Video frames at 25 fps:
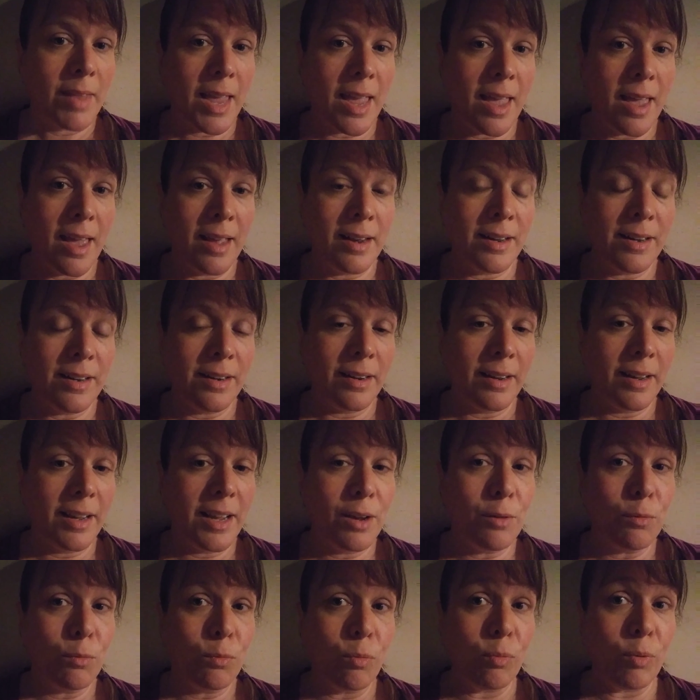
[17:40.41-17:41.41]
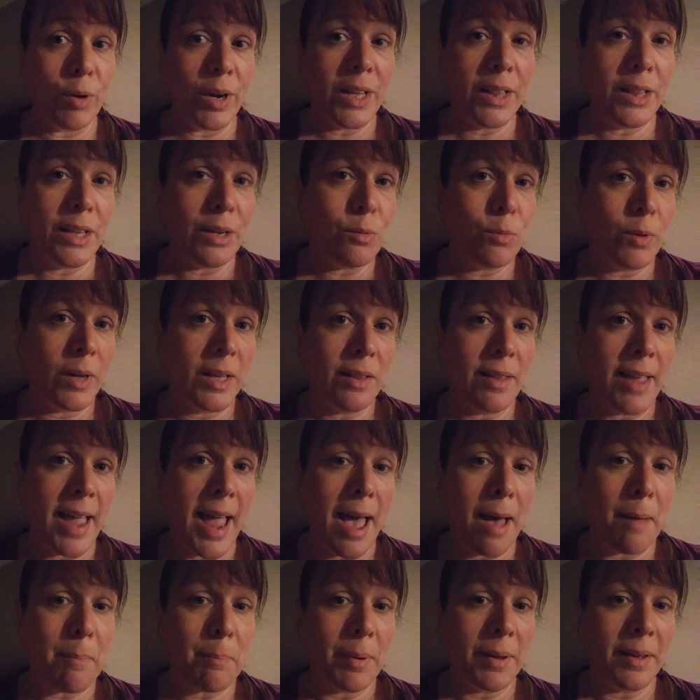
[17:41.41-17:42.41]
And it really will
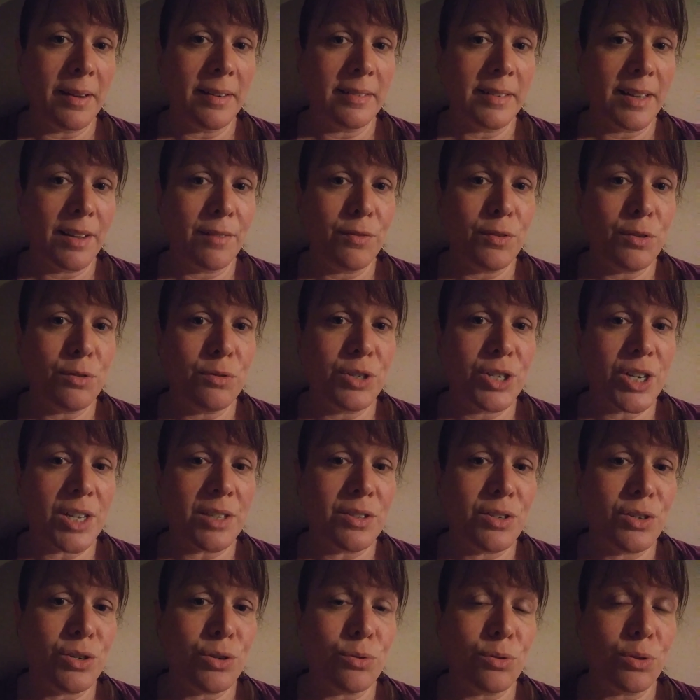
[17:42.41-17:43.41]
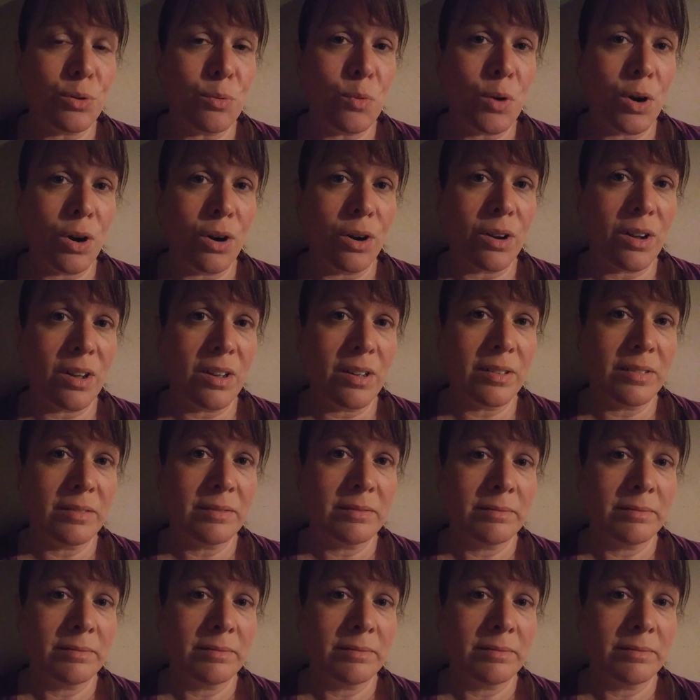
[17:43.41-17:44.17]
happen if you just do the work.